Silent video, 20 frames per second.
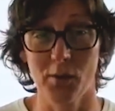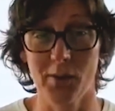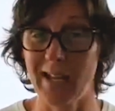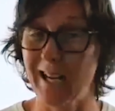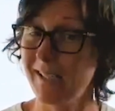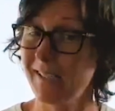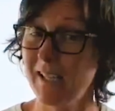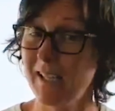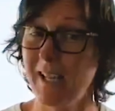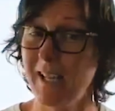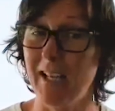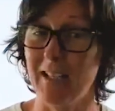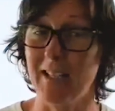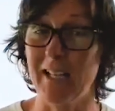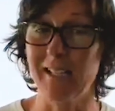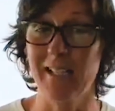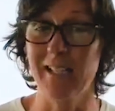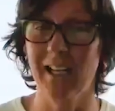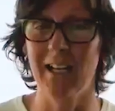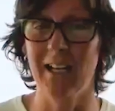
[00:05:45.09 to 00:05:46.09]
That's kind
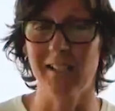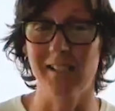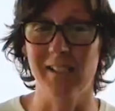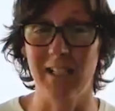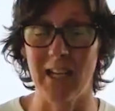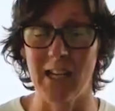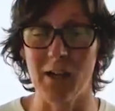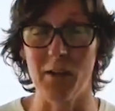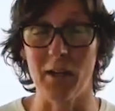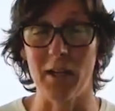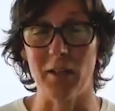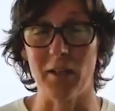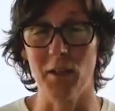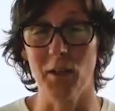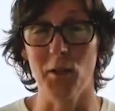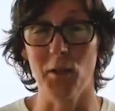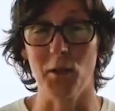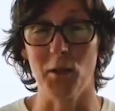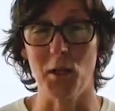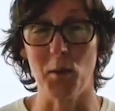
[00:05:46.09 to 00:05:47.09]
of scary
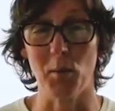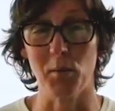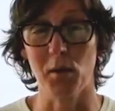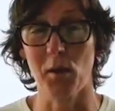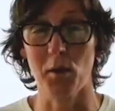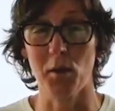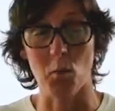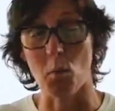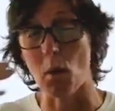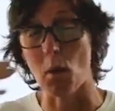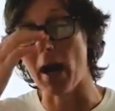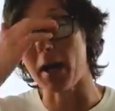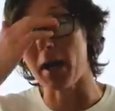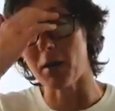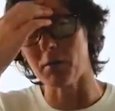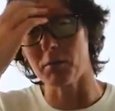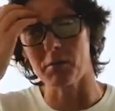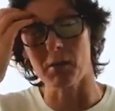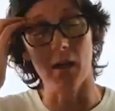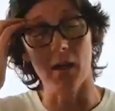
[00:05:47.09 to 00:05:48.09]
too, you know, with all the
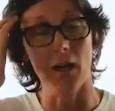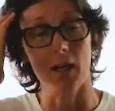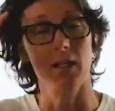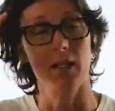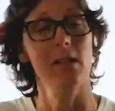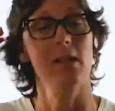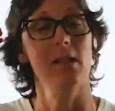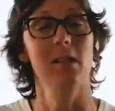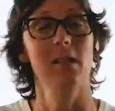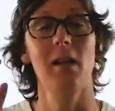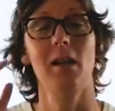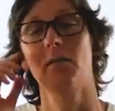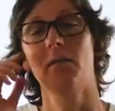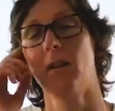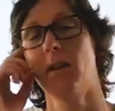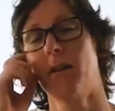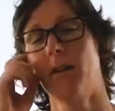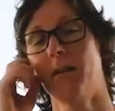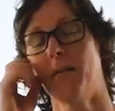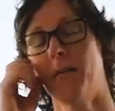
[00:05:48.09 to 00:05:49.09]
wire fraud and stuff.
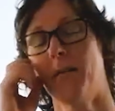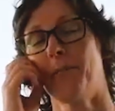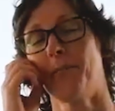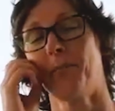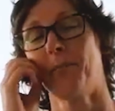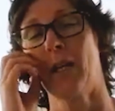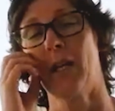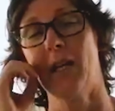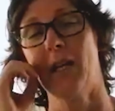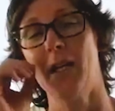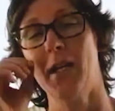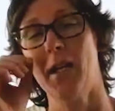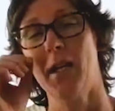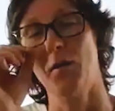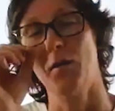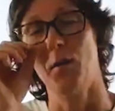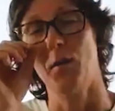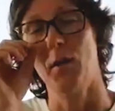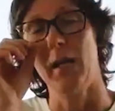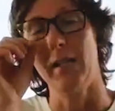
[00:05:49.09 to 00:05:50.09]
You know,
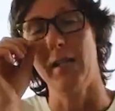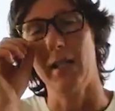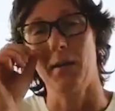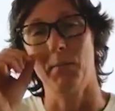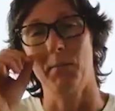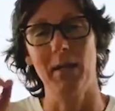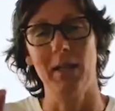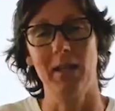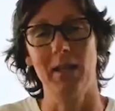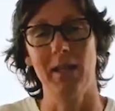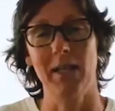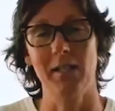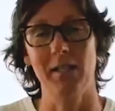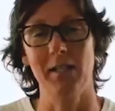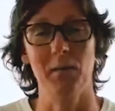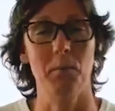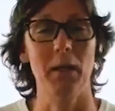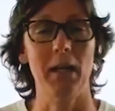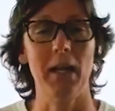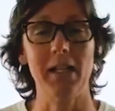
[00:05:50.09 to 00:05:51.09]
so that's like a big thing.
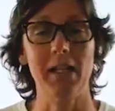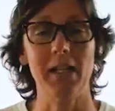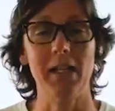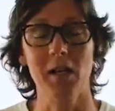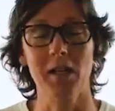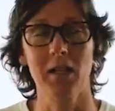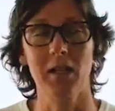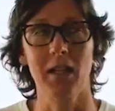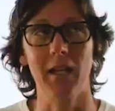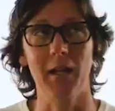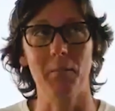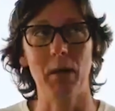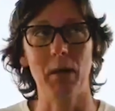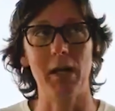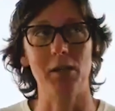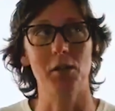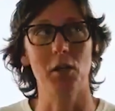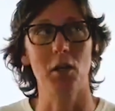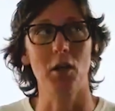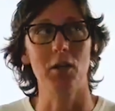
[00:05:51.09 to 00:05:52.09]
But I talked to like my
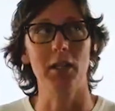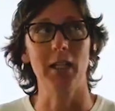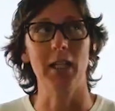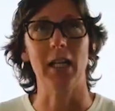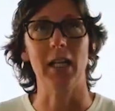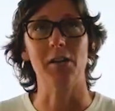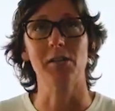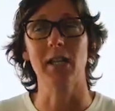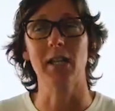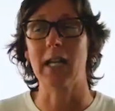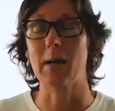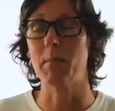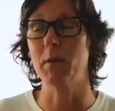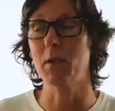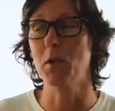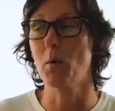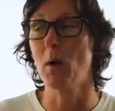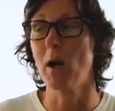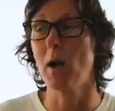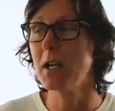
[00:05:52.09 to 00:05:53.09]
attorney and I was like, I'm going
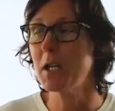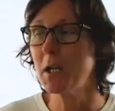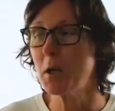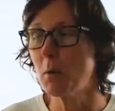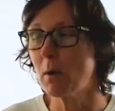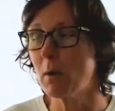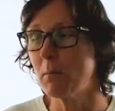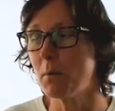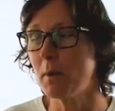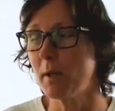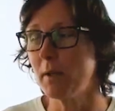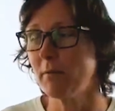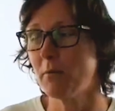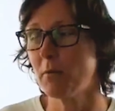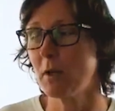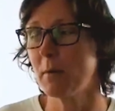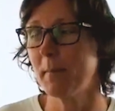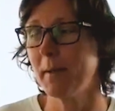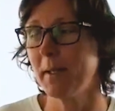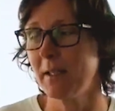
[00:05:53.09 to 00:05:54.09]
to wire you
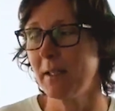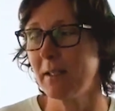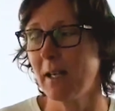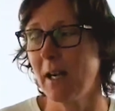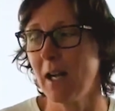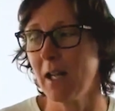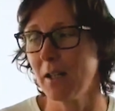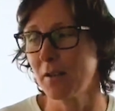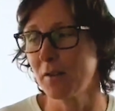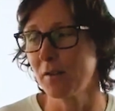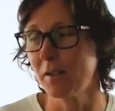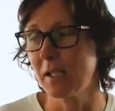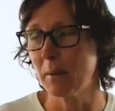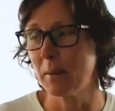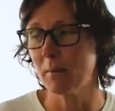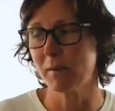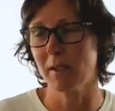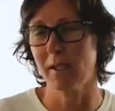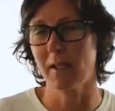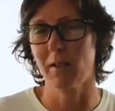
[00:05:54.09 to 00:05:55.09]
$1.4 million. And he
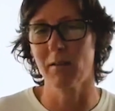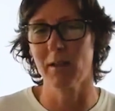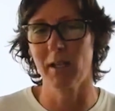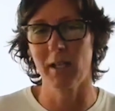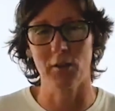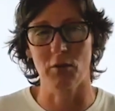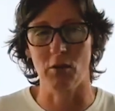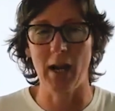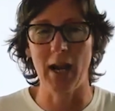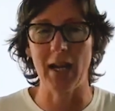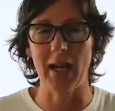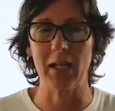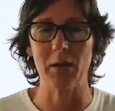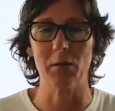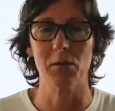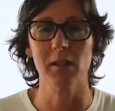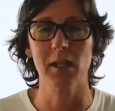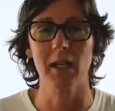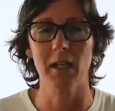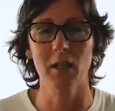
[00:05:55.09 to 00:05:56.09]
was like, okay, great. And I
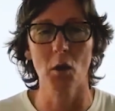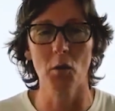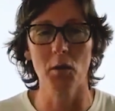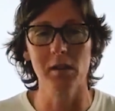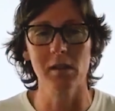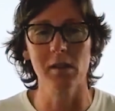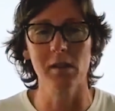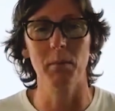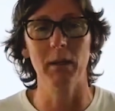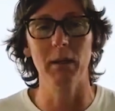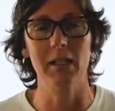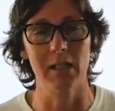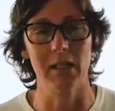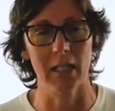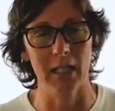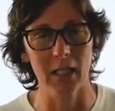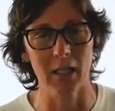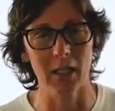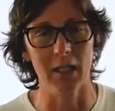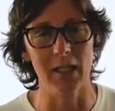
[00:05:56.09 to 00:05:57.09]
was like, no, this is a big
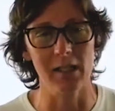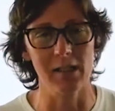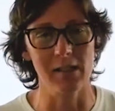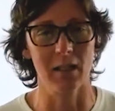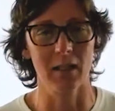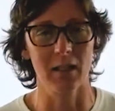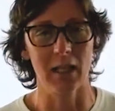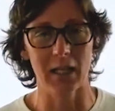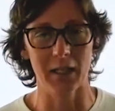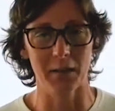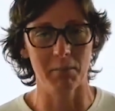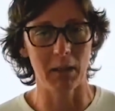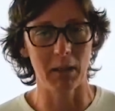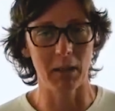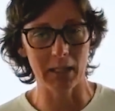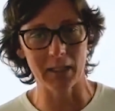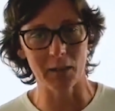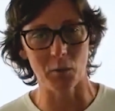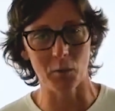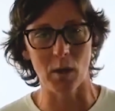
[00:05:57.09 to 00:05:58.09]
deal. Like, there's a lot of
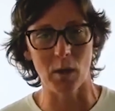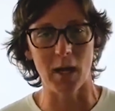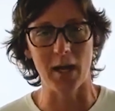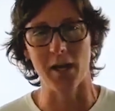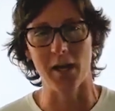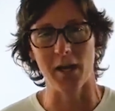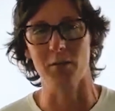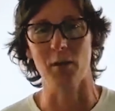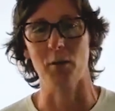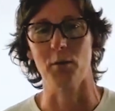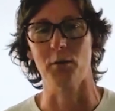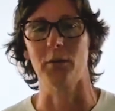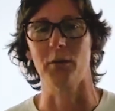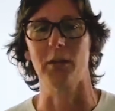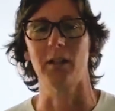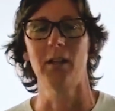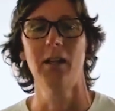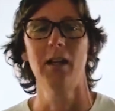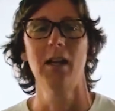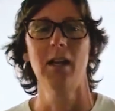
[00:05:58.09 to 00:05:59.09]
money to wire over.